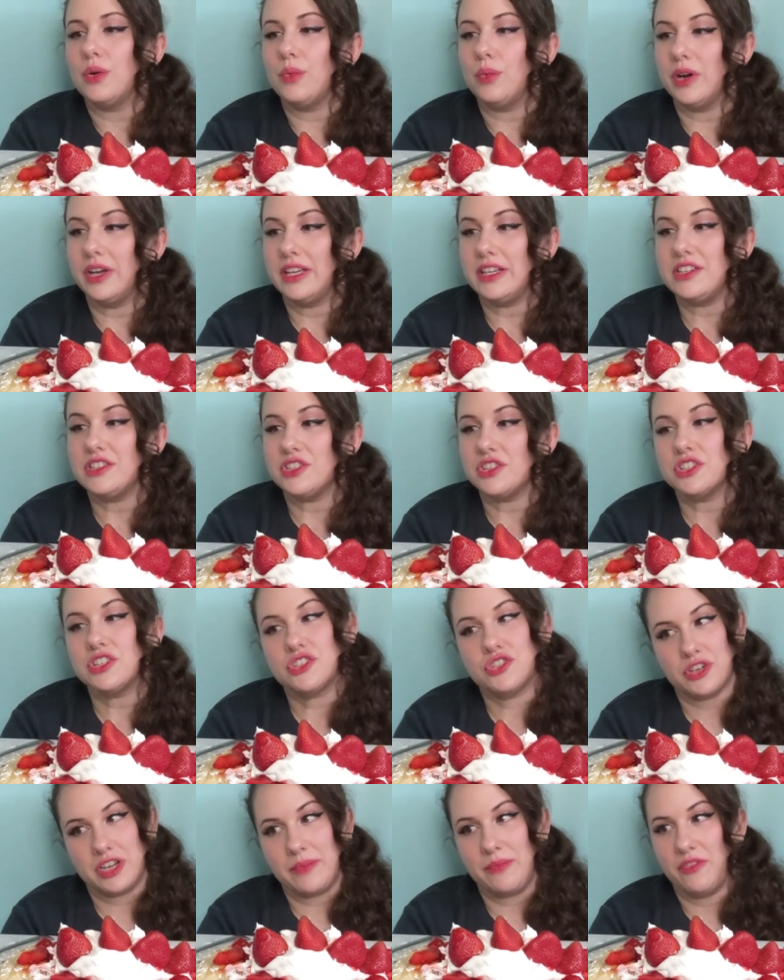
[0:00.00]
what is your
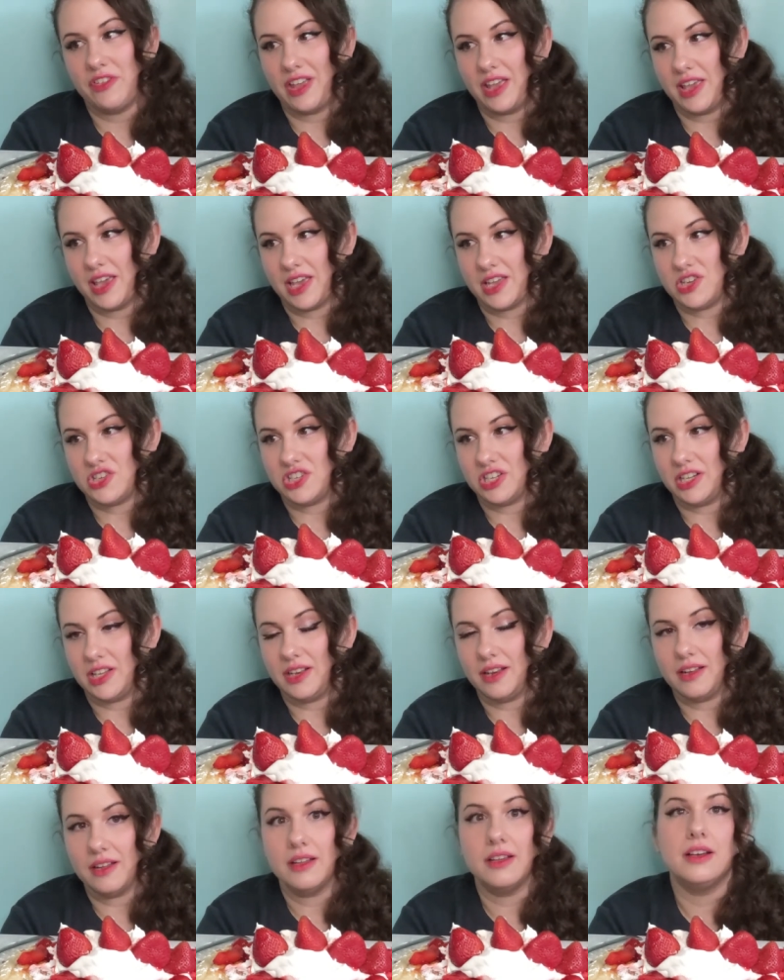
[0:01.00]
dream
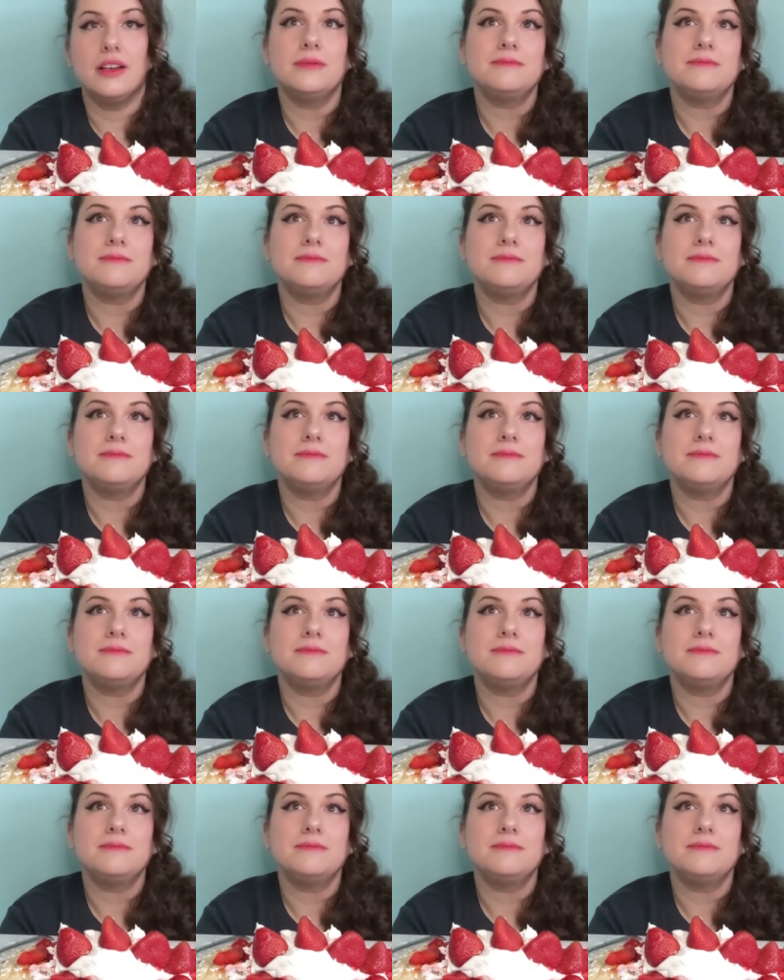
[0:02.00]
vacation?